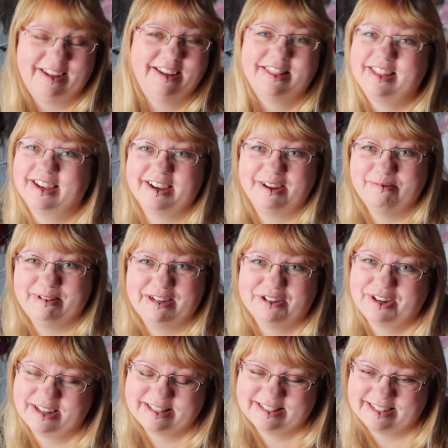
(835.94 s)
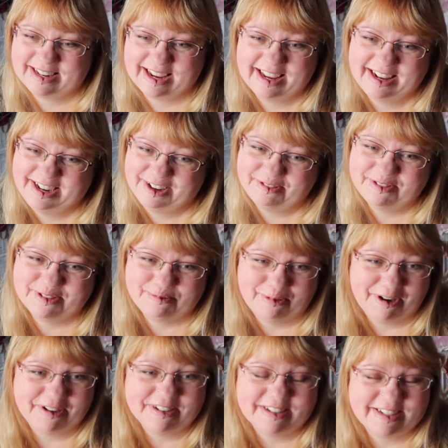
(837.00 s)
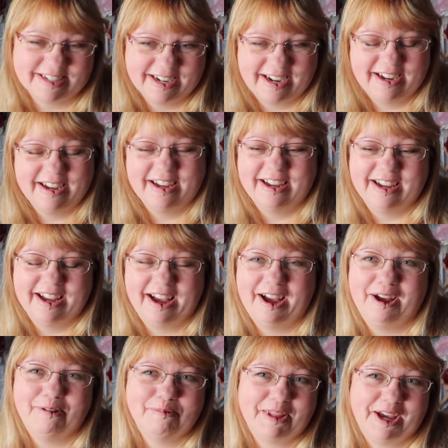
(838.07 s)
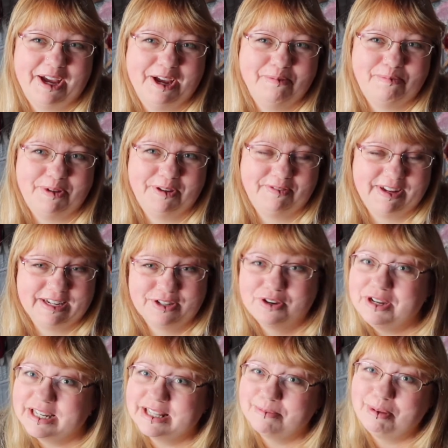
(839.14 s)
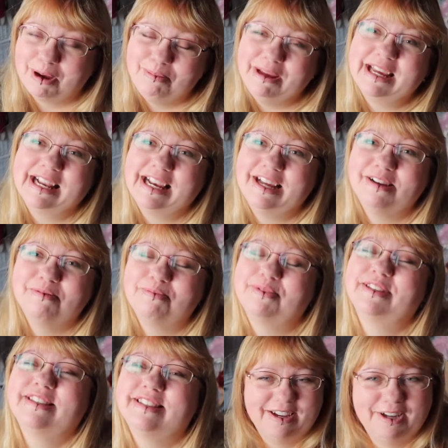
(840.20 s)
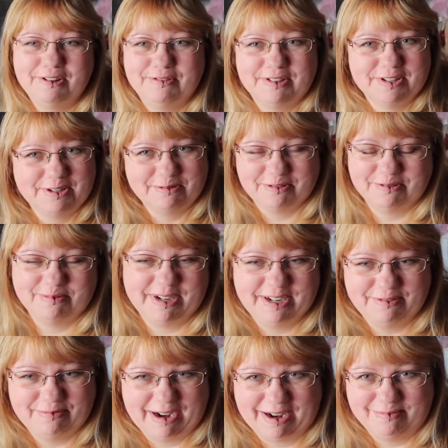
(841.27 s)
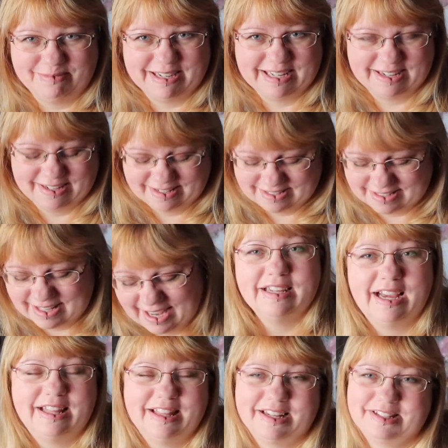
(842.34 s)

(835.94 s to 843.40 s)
that I'm interesting enough to watch. I hope you've enjoyed the puppy clips over the top of my ramblings, and